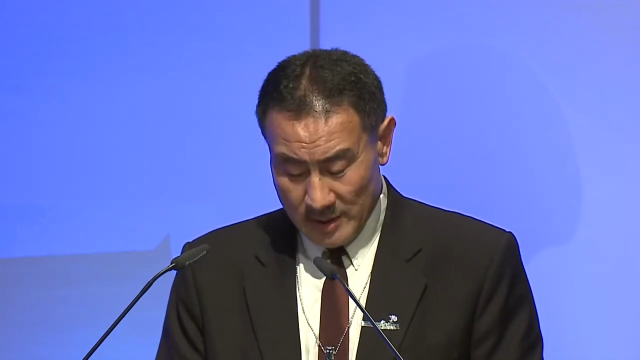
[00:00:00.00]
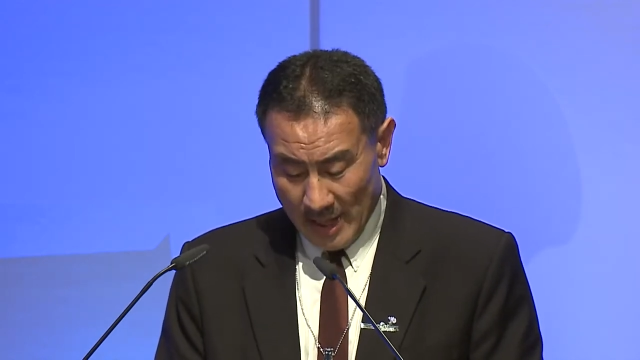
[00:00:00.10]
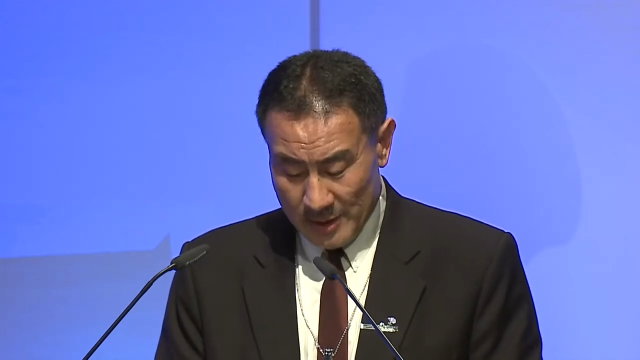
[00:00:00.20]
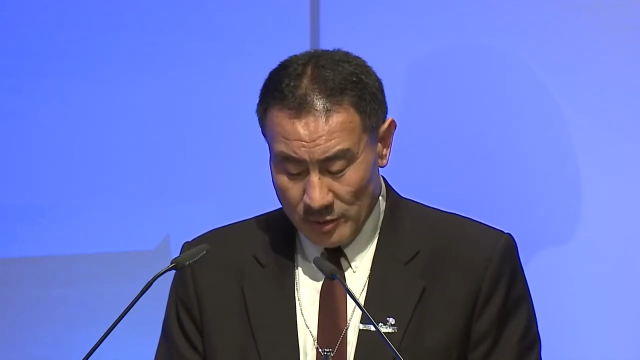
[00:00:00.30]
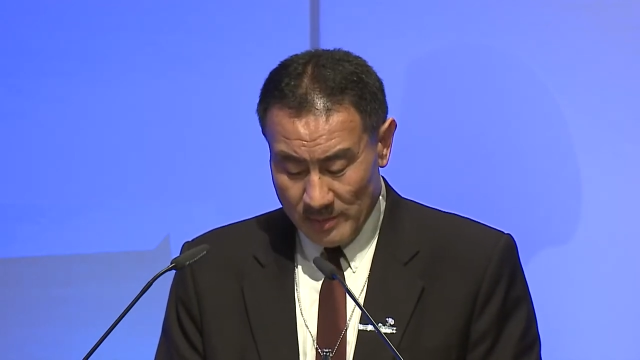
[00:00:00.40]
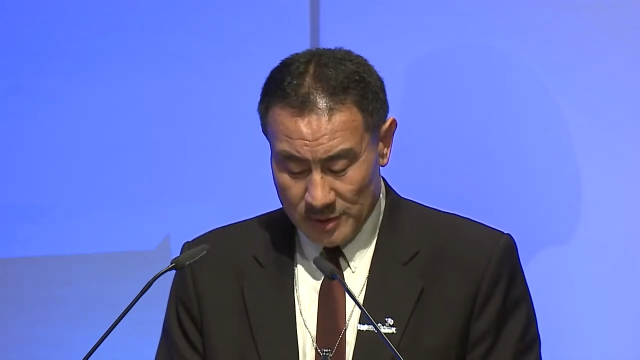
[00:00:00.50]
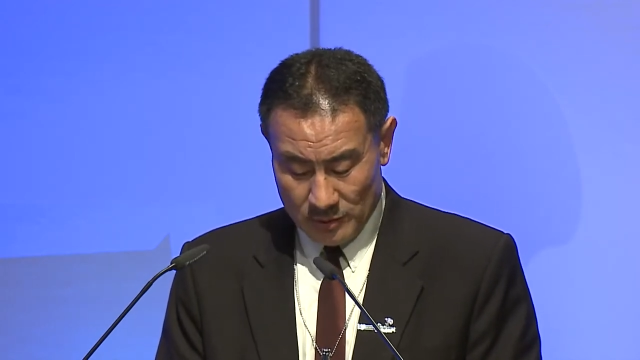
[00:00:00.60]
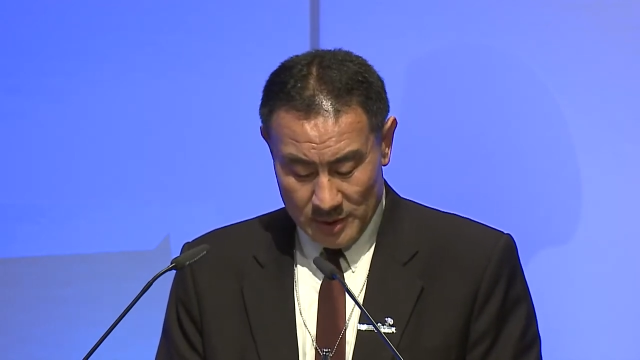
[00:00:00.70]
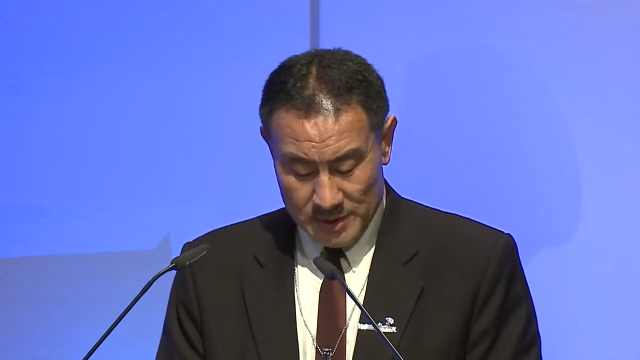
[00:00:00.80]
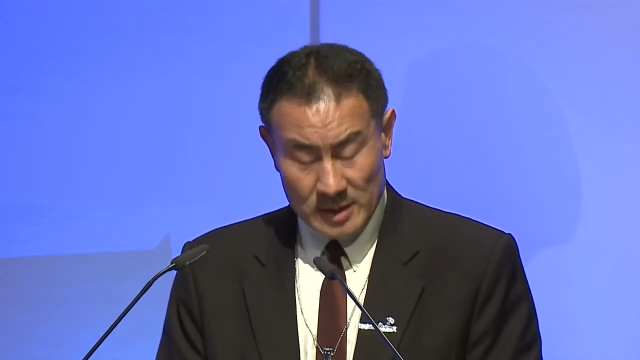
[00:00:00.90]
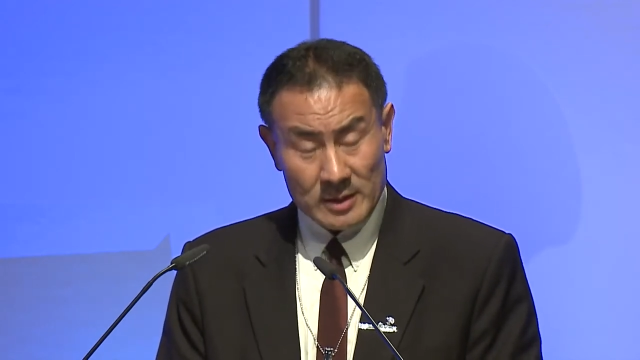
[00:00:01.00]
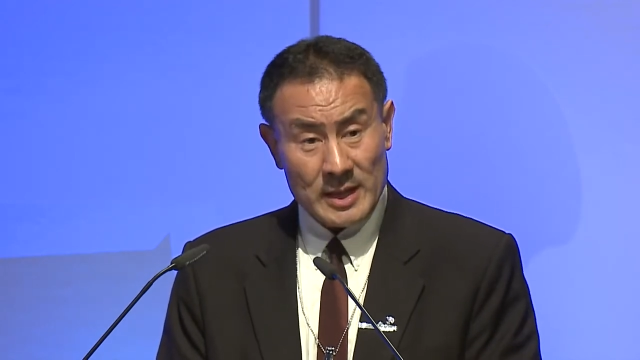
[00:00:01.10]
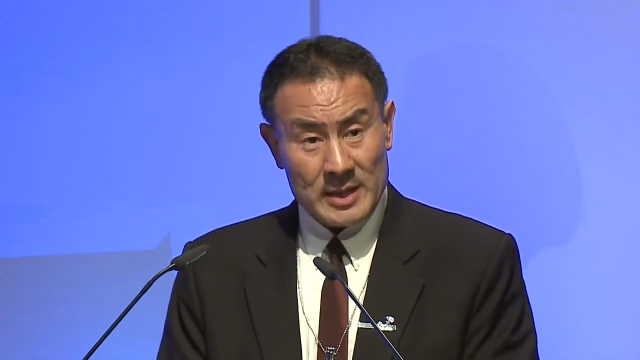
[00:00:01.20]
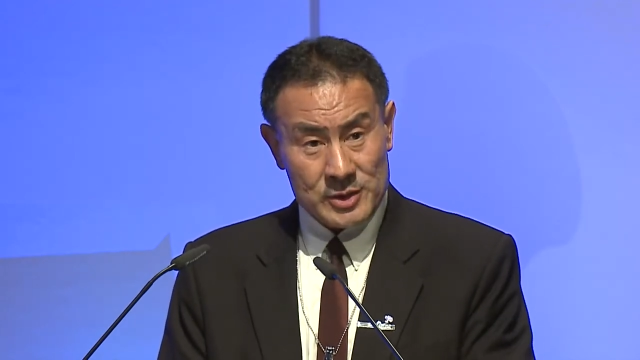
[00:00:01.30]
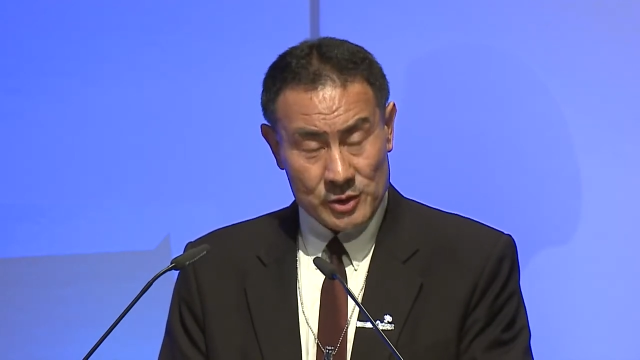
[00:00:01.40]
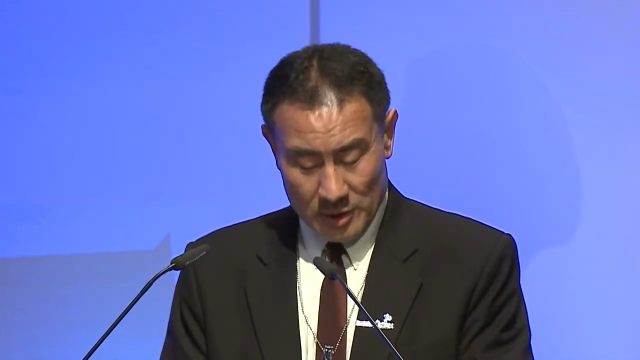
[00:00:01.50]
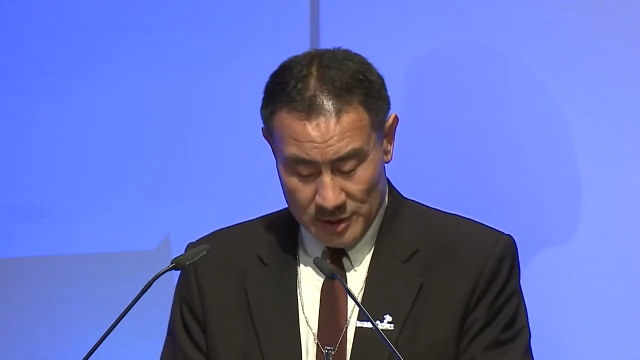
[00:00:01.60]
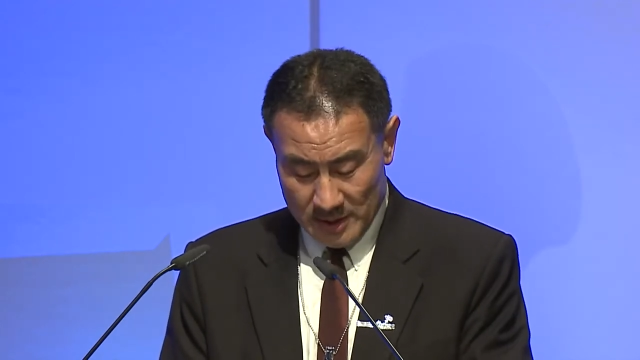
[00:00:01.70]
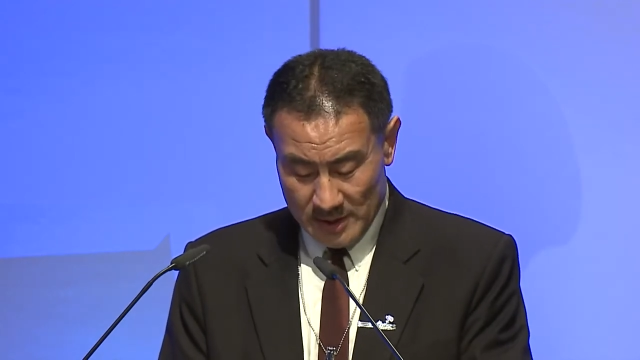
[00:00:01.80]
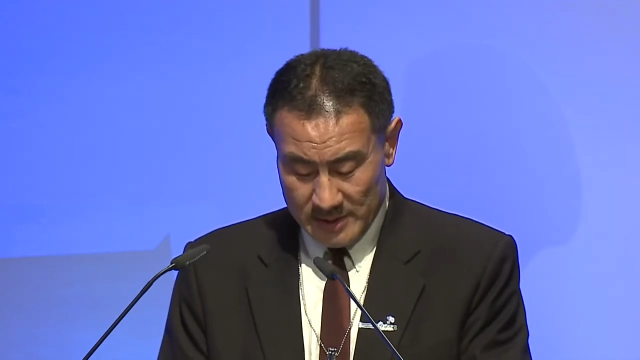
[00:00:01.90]
hydrometeorological and
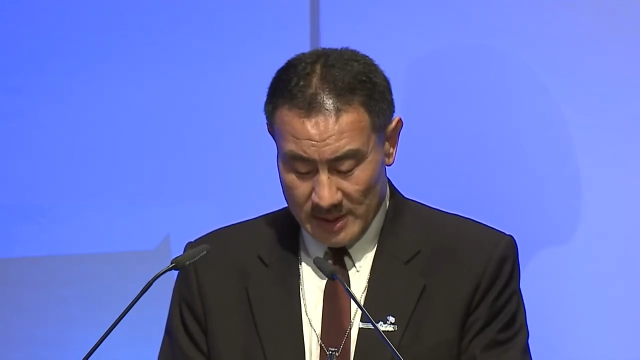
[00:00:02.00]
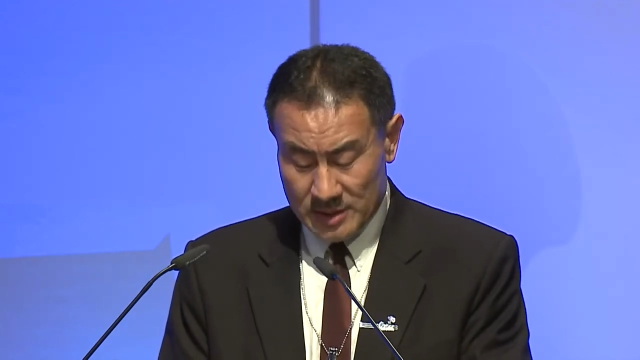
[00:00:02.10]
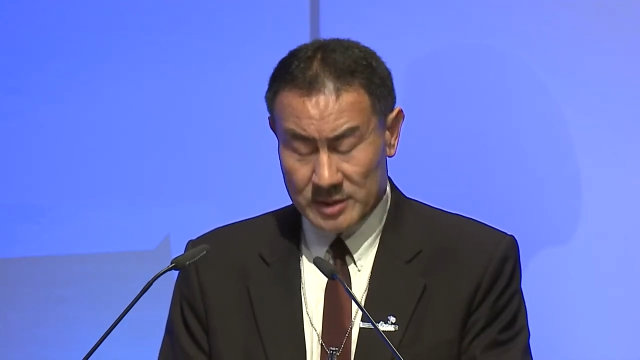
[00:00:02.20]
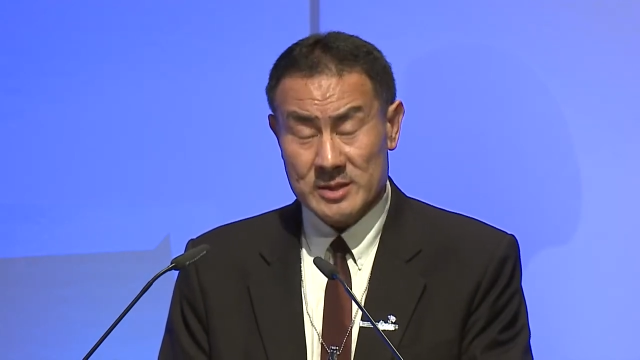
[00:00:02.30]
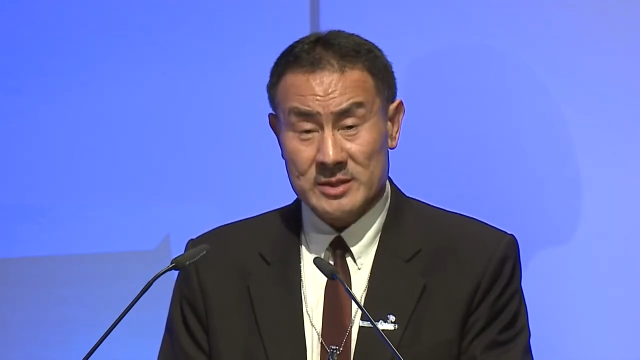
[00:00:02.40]
geological disasters